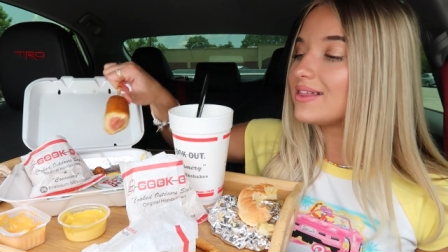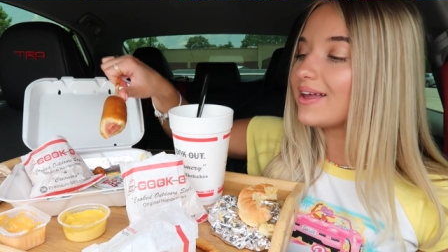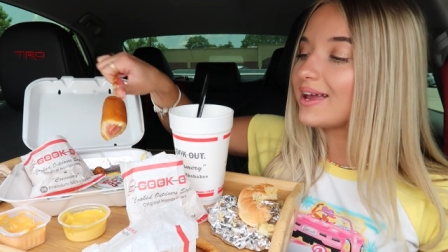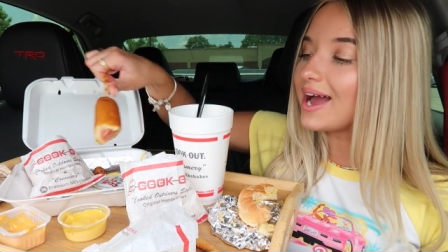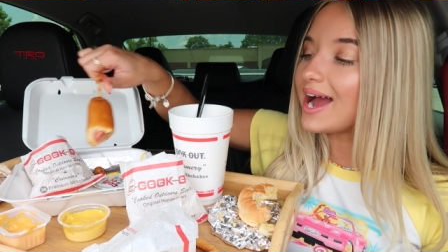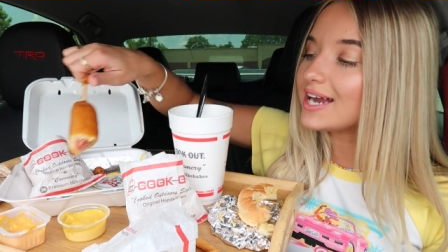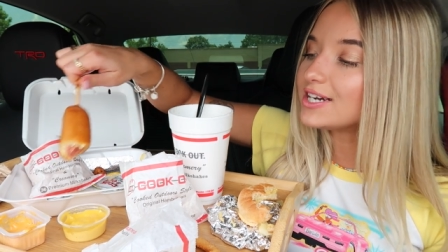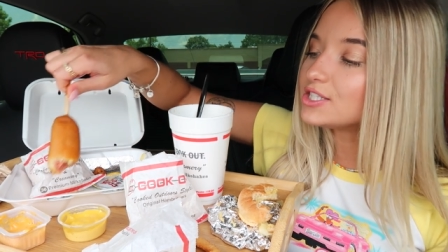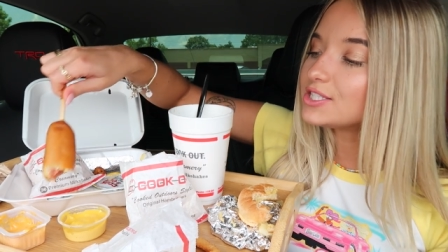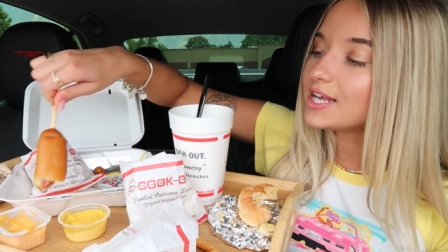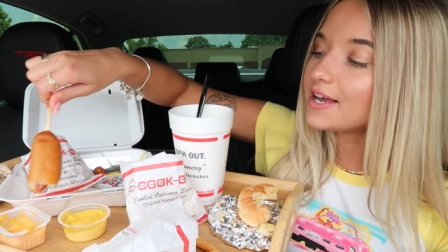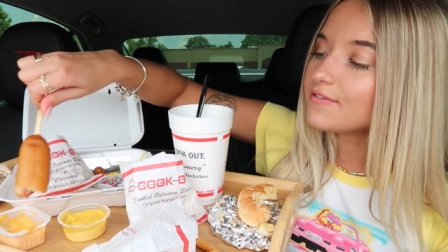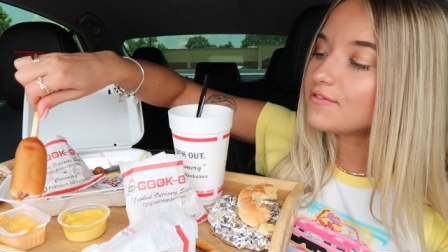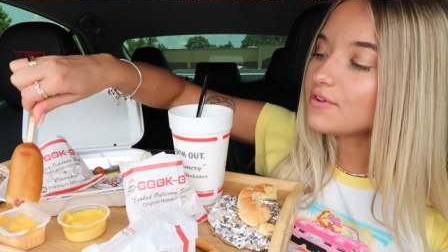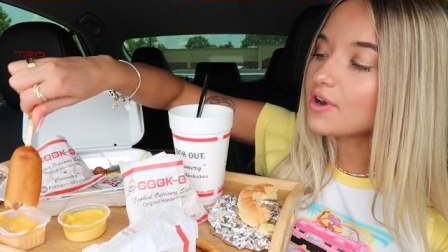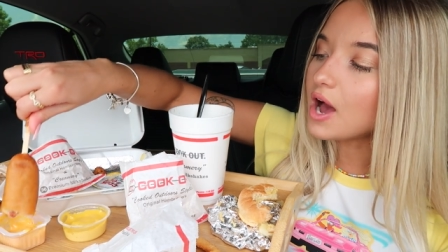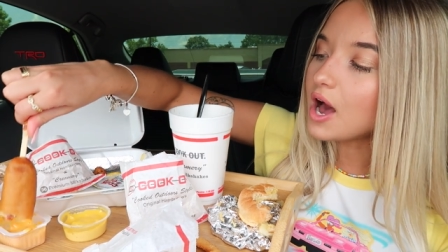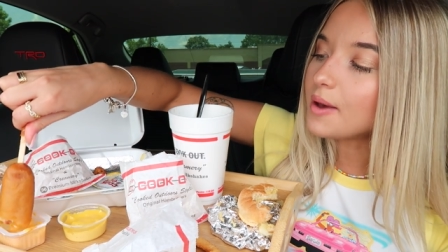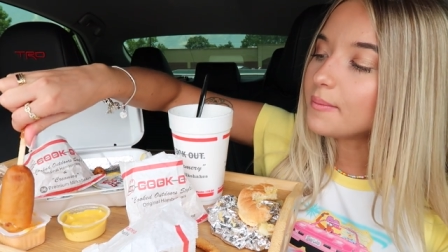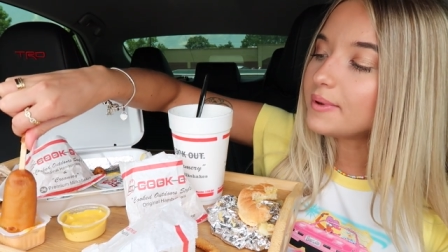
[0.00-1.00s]
Like, I just have
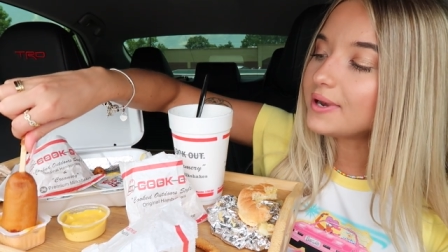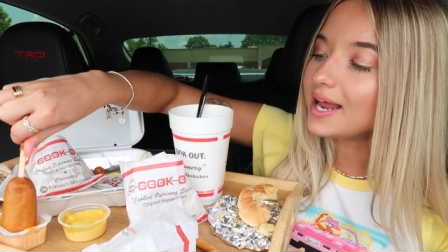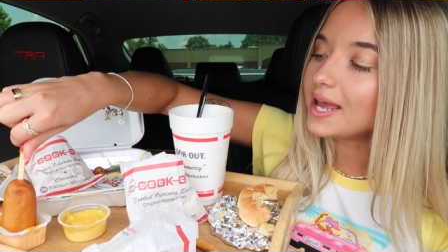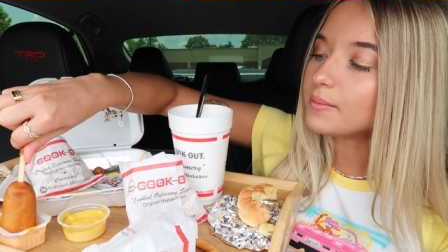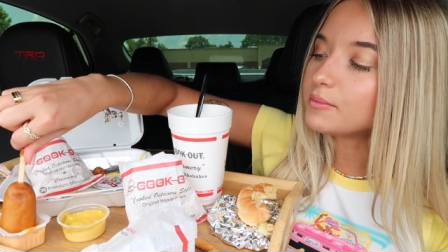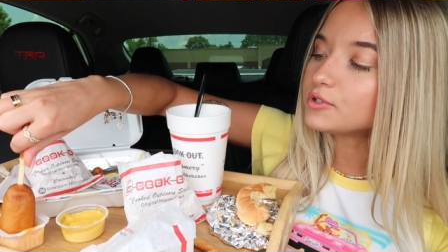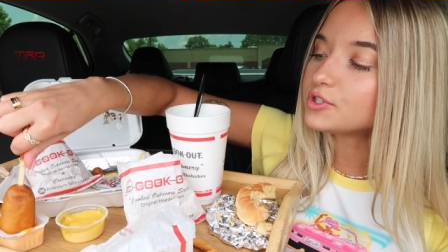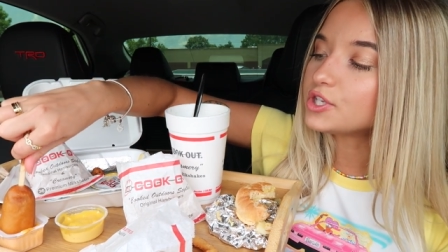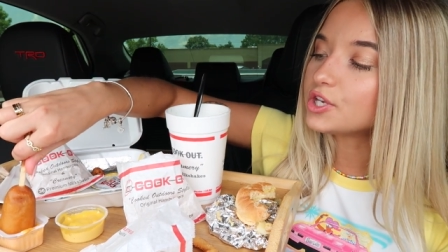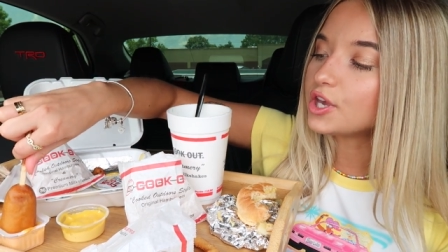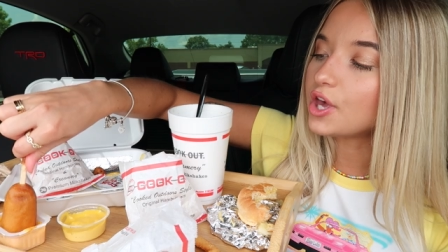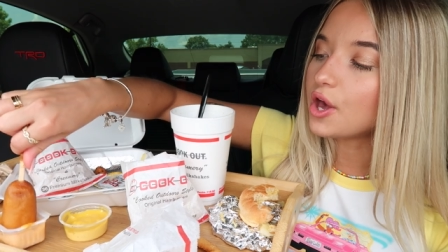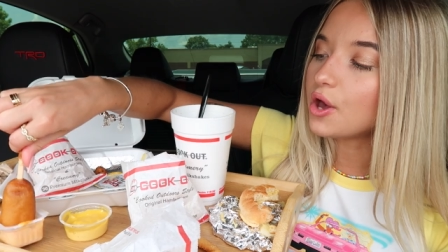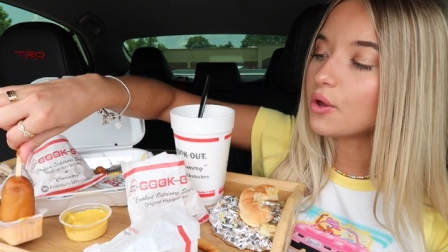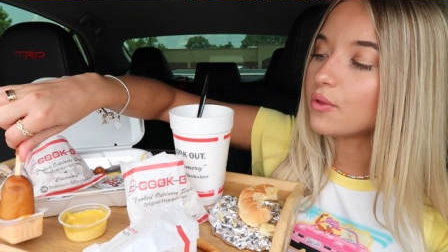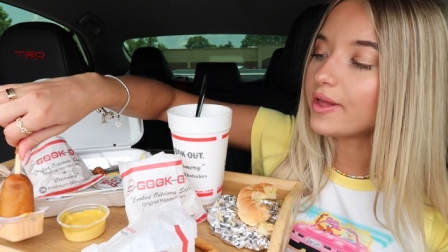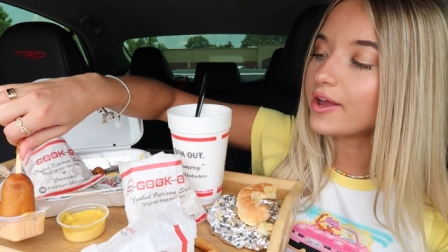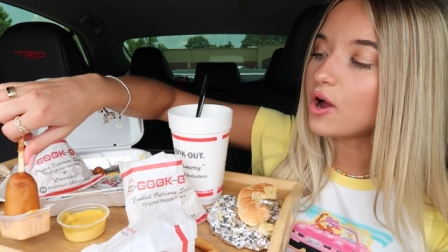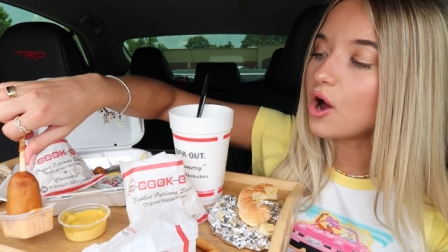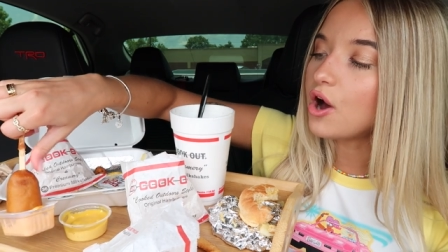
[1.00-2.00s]
not been able to
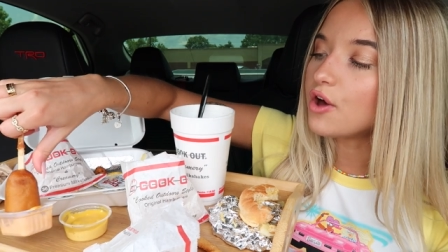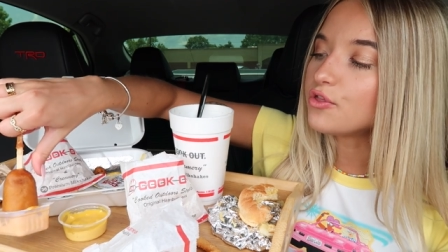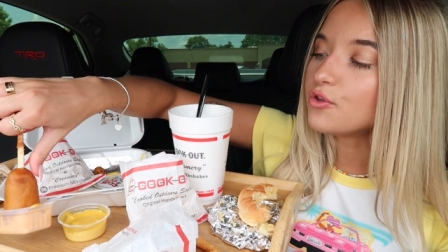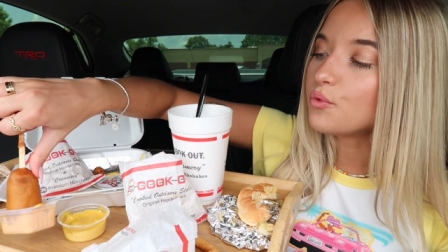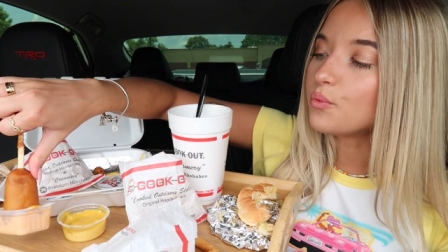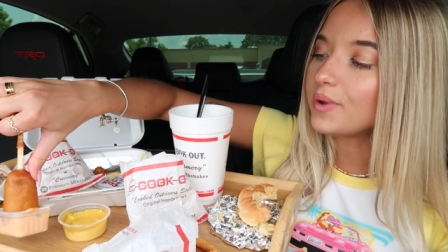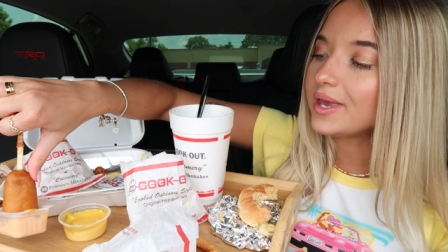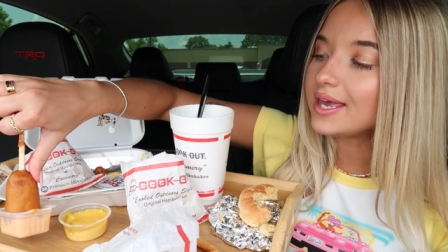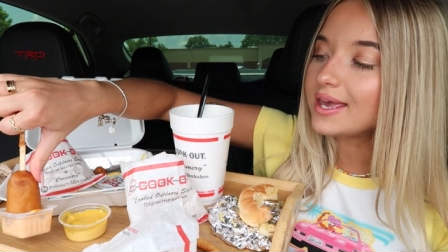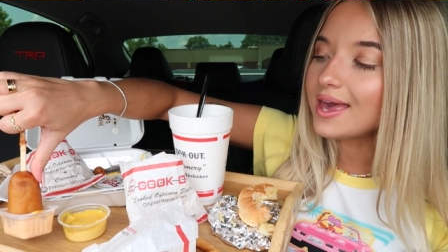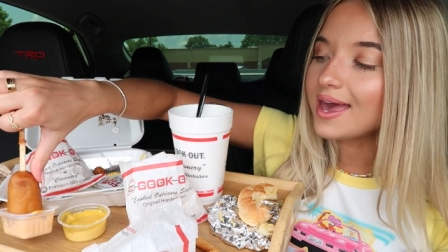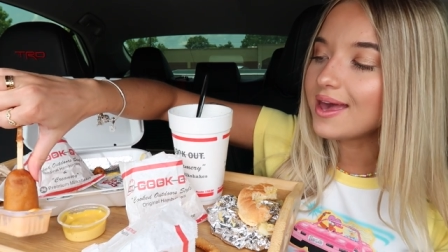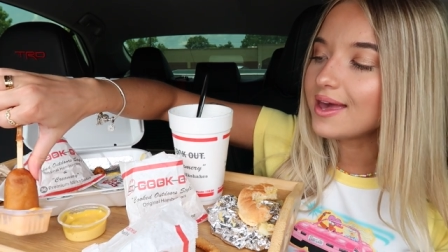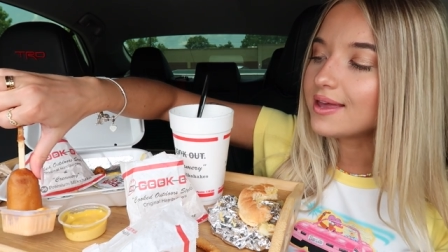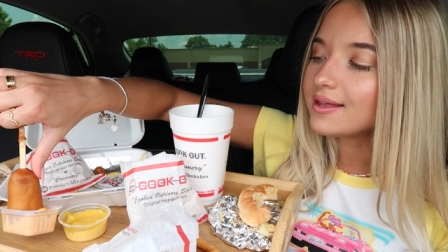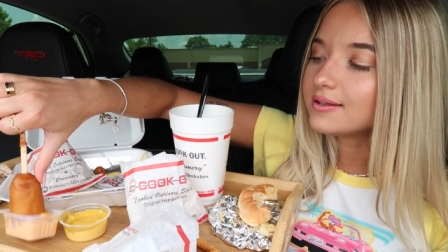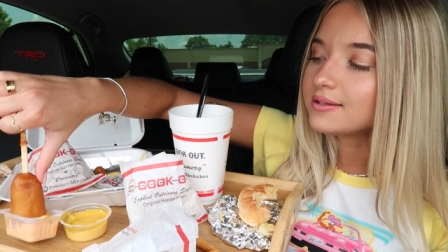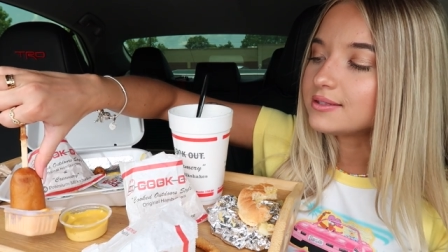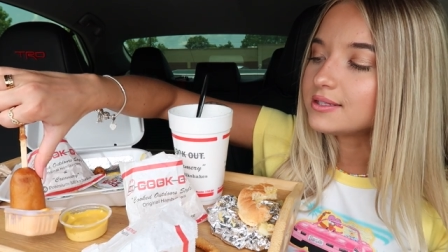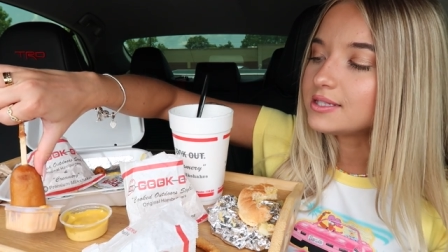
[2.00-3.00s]
go. Like, on the
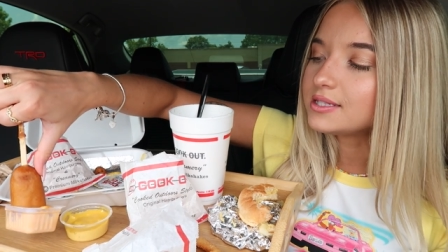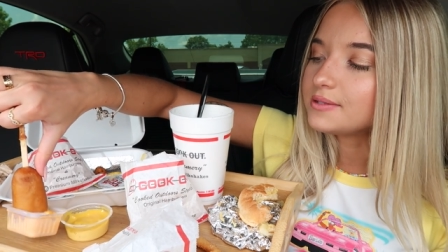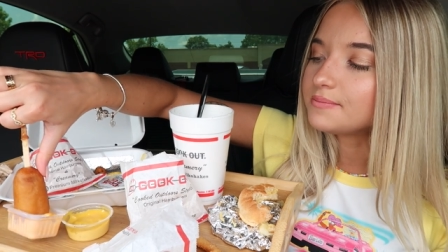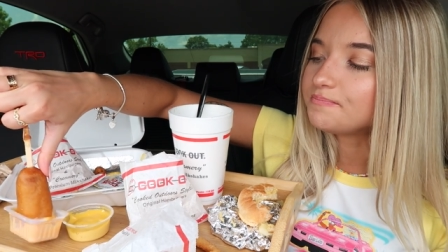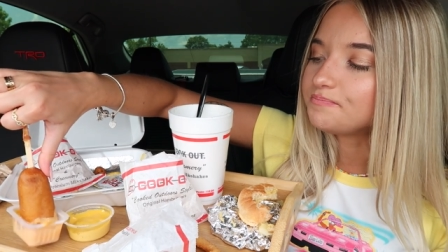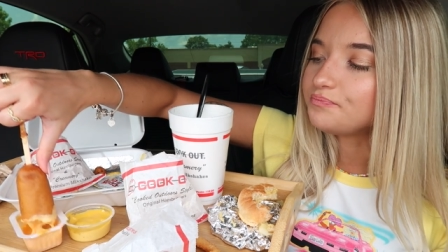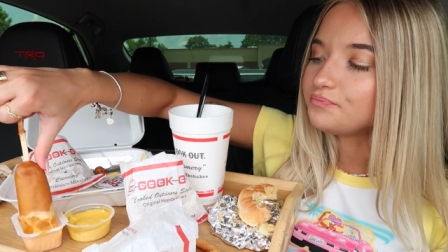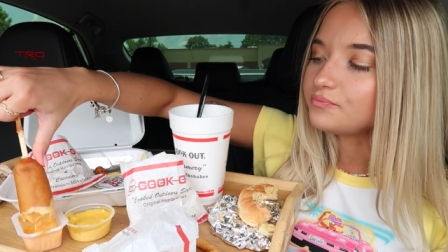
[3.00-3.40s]
weekends,